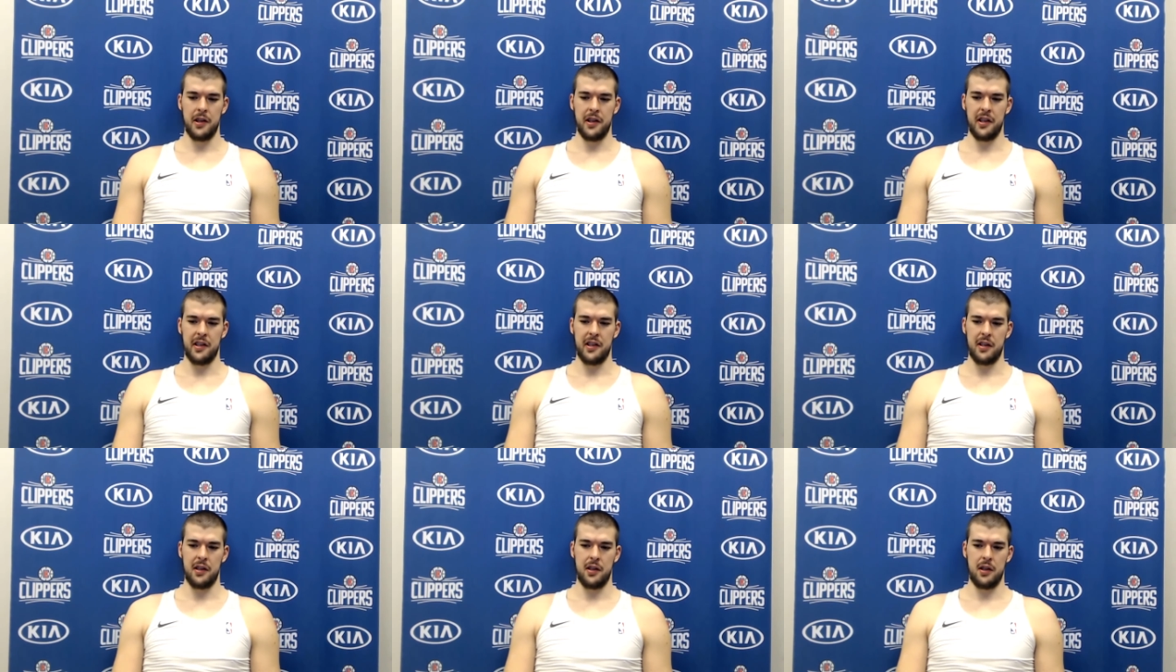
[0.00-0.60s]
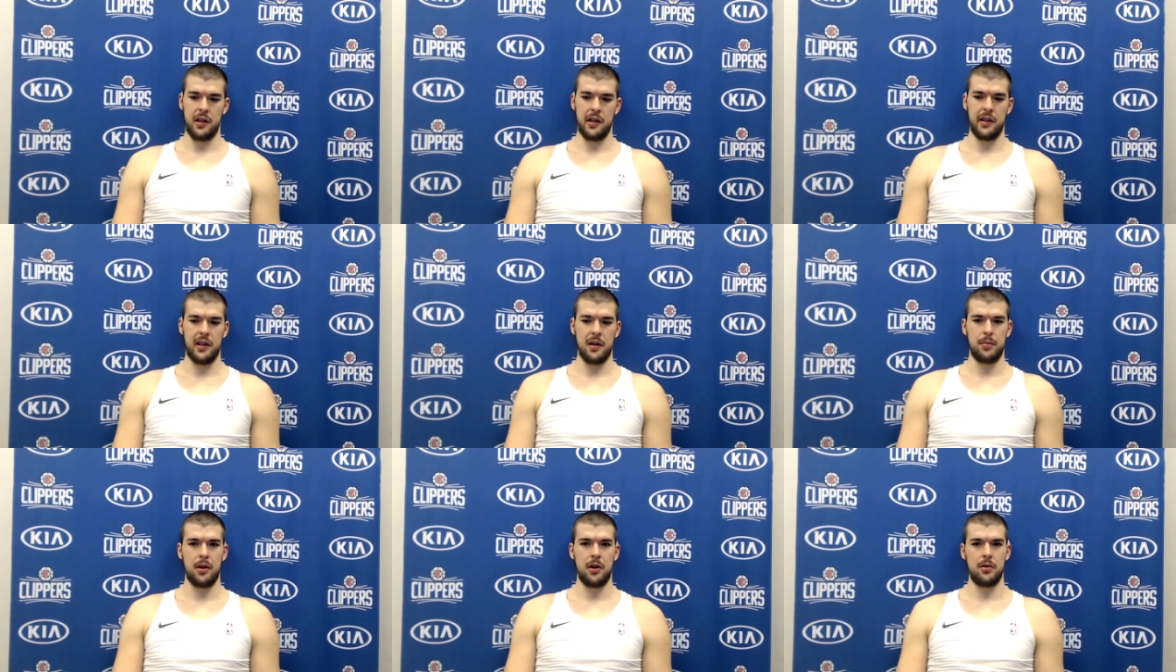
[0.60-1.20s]
He can
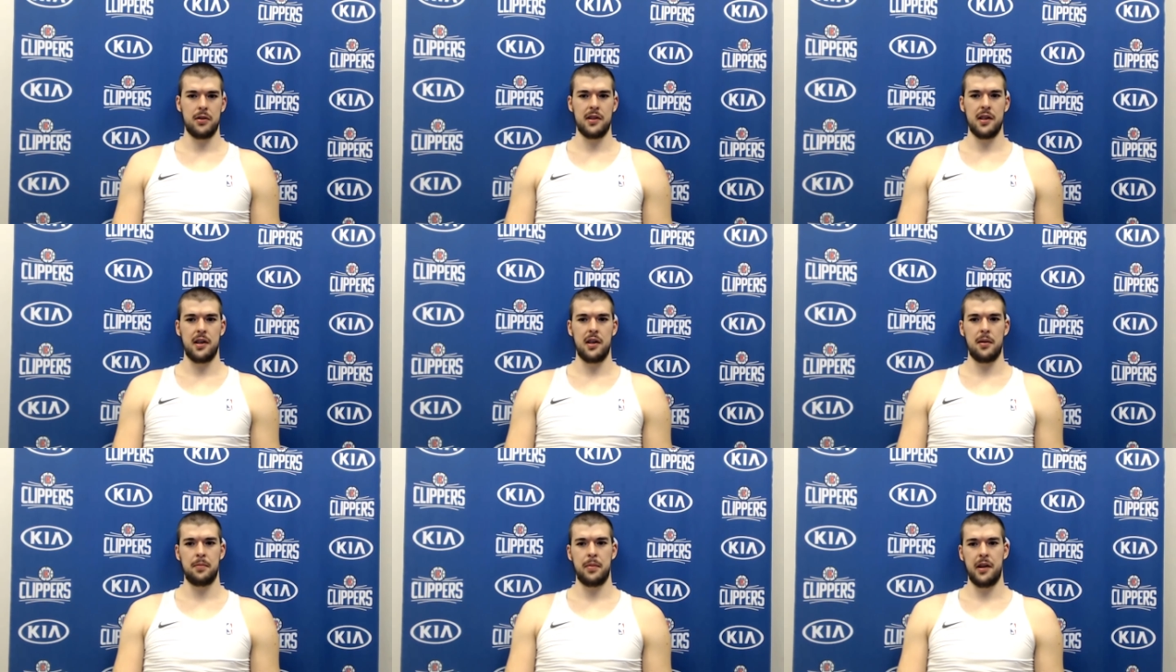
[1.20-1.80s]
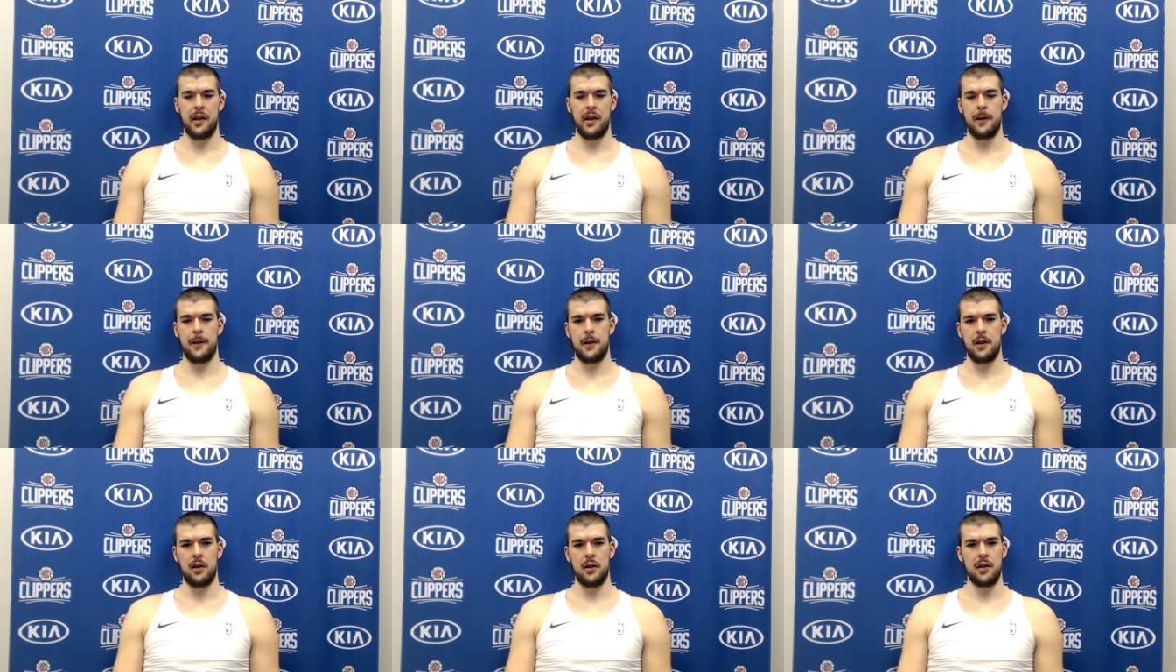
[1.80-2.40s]
post up, and
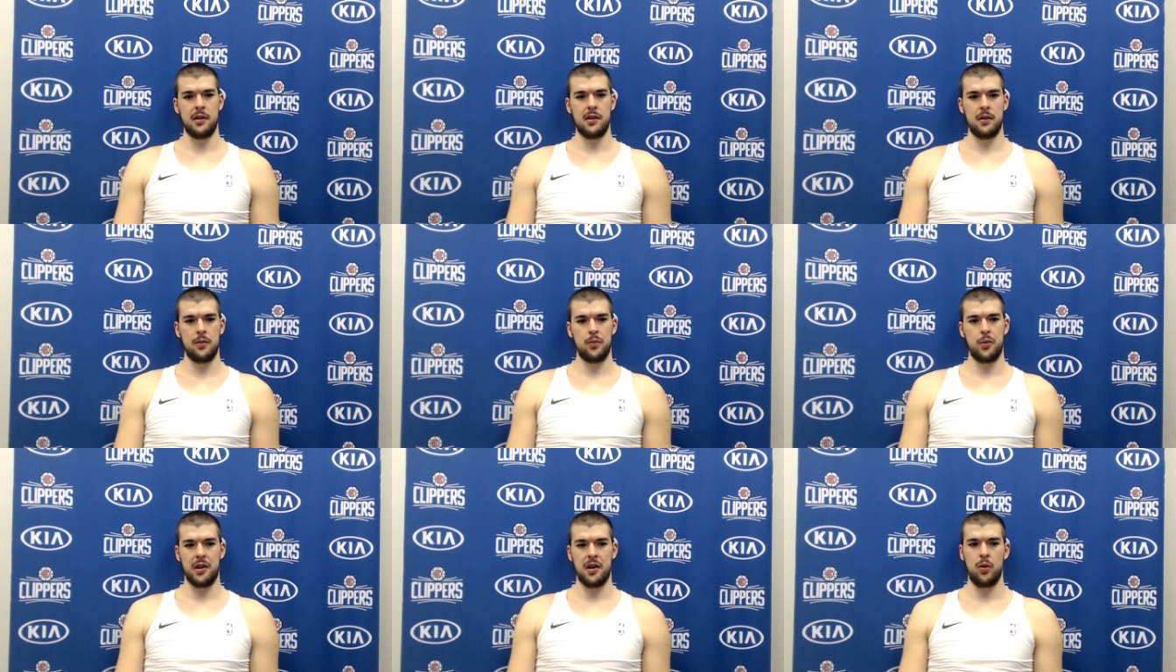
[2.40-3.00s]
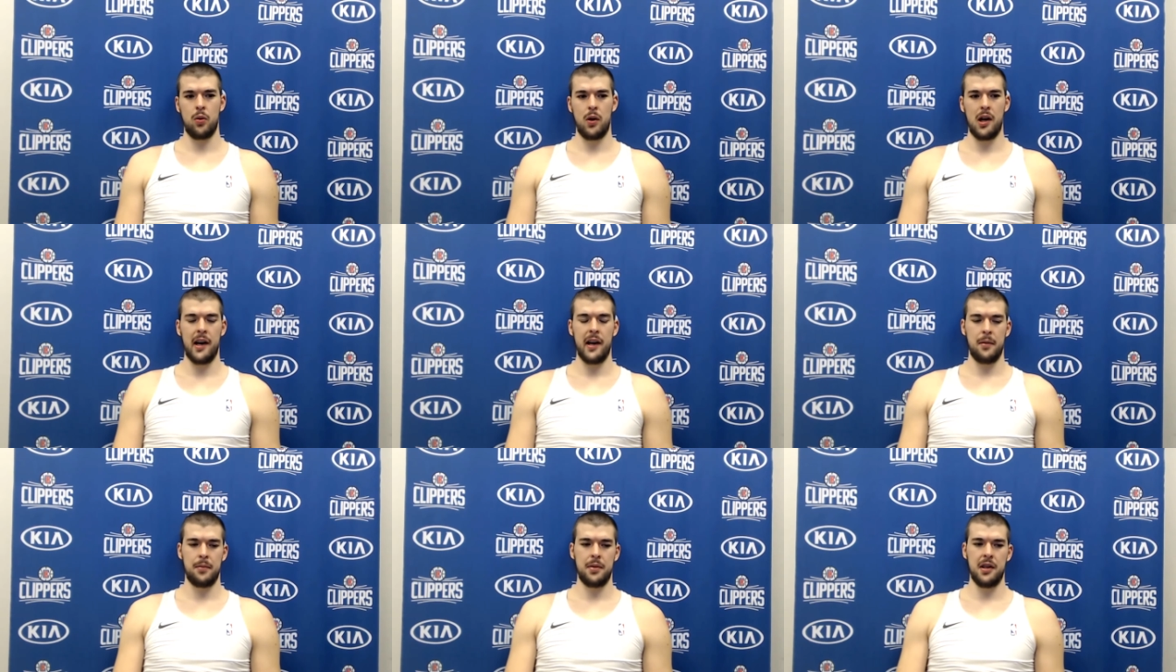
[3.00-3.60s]
with Kawhi
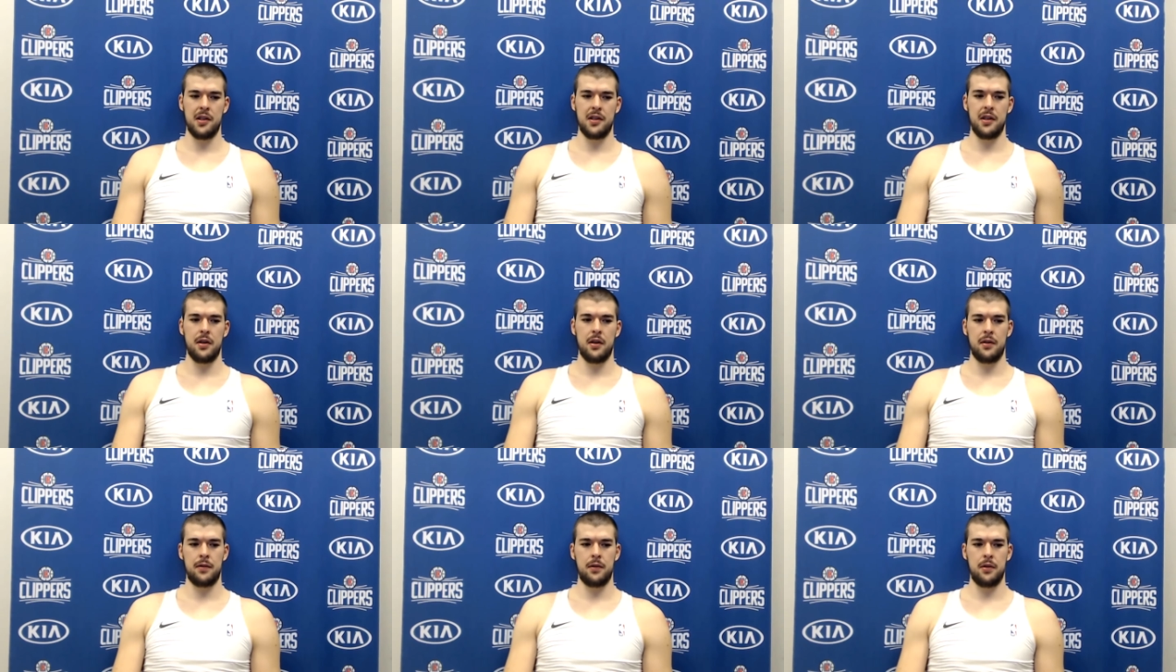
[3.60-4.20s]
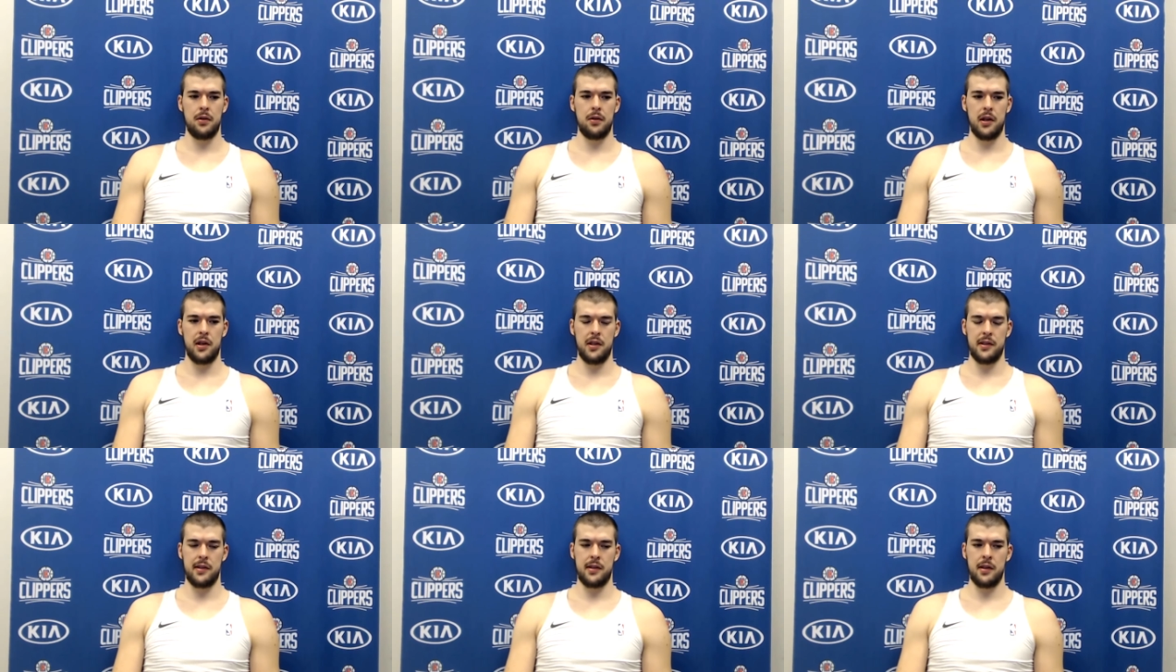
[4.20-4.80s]
and PG on the floor,
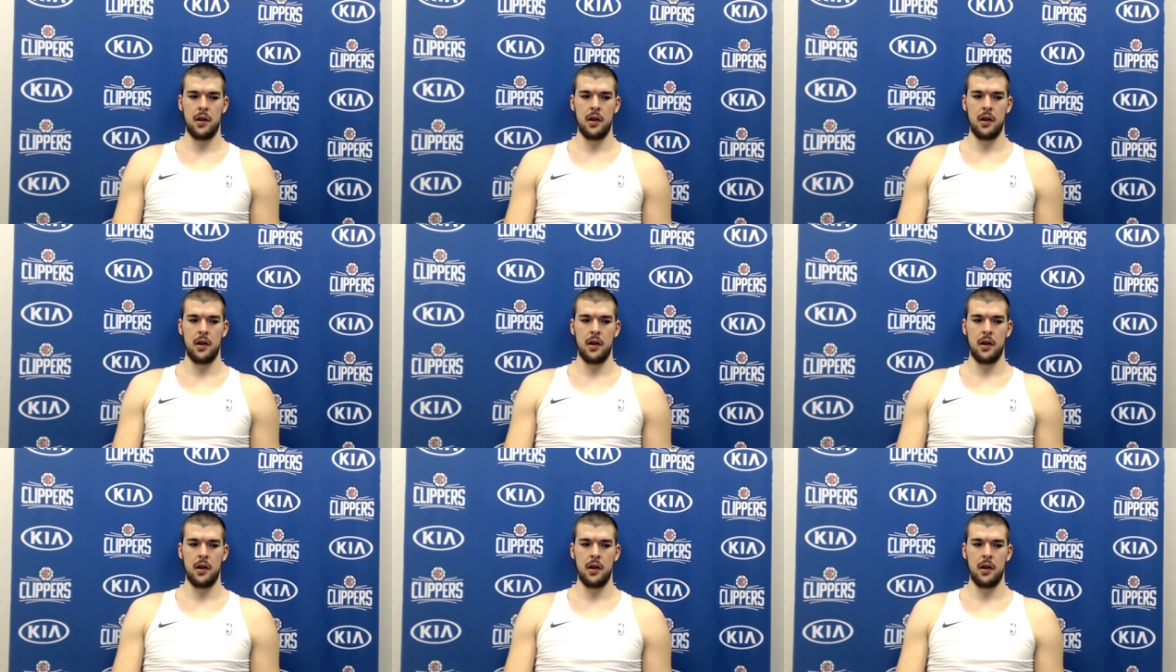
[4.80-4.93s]
it's,